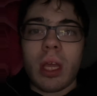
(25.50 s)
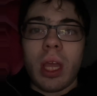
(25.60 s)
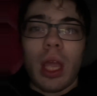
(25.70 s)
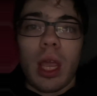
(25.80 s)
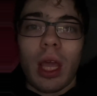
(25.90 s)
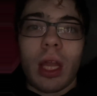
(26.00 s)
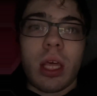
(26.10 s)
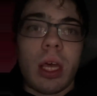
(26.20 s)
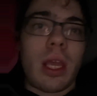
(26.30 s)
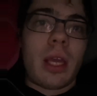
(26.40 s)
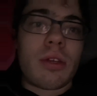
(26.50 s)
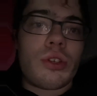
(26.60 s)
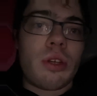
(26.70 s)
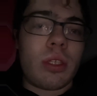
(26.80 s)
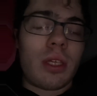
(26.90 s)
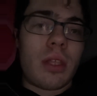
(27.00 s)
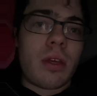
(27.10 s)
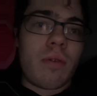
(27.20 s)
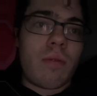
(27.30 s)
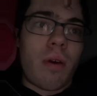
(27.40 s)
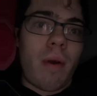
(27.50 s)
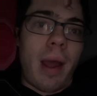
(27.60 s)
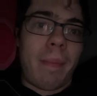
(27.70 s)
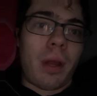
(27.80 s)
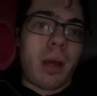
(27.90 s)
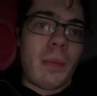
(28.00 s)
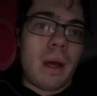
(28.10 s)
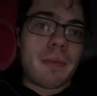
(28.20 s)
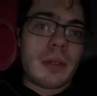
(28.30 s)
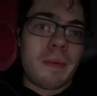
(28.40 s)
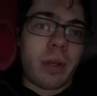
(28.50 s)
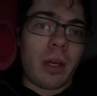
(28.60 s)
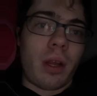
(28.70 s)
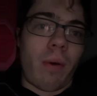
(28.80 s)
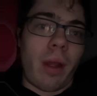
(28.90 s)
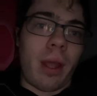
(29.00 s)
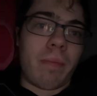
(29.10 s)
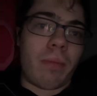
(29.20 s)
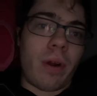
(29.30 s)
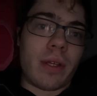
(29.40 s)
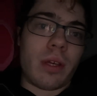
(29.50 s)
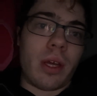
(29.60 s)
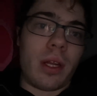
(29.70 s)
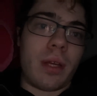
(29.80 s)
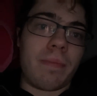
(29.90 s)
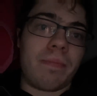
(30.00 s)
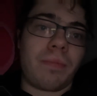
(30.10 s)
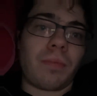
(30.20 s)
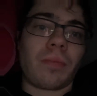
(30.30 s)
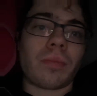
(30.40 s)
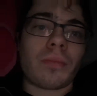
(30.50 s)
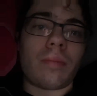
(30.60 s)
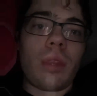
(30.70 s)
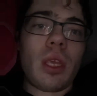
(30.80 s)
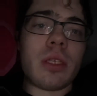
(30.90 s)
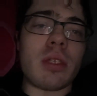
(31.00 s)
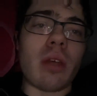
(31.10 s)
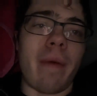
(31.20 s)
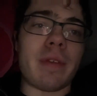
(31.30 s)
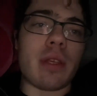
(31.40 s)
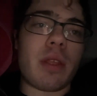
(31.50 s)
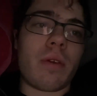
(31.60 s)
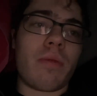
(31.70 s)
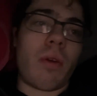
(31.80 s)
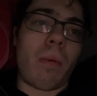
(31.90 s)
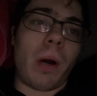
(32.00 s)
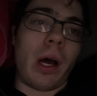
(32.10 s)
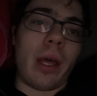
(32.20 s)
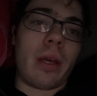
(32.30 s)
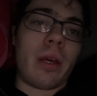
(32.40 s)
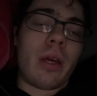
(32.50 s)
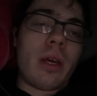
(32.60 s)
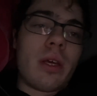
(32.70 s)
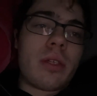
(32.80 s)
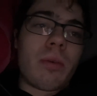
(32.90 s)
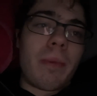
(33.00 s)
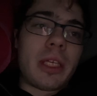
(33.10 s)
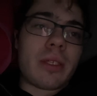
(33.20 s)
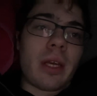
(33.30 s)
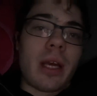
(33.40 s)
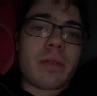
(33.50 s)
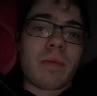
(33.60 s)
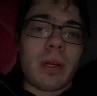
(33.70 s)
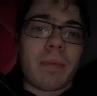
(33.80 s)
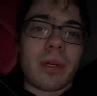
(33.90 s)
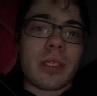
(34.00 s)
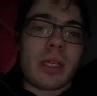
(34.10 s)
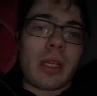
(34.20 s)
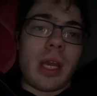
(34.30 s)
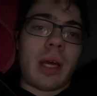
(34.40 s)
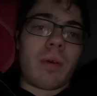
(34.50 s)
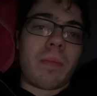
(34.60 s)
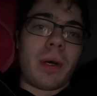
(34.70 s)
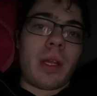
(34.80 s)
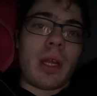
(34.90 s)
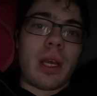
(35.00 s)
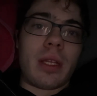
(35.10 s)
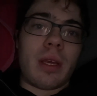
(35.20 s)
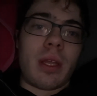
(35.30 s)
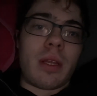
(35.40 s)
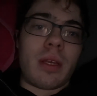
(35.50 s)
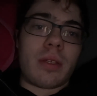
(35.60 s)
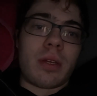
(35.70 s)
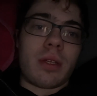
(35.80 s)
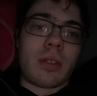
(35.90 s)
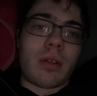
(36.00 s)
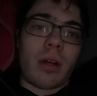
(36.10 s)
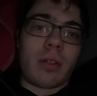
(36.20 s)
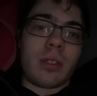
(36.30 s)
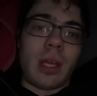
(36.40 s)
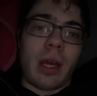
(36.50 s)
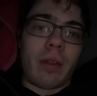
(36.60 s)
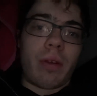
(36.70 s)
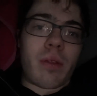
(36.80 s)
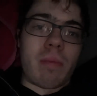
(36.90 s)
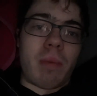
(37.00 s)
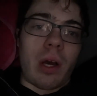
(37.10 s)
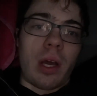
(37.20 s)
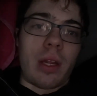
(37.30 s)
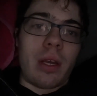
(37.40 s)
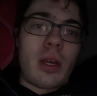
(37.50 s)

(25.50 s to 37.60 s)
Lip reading: And yeah, you should see the Uno app come up, so we're going to go ahead and press on it. This is obviously the Uno mod. So basically, guys, we're going to press the download button, and it is going to start to download the mod.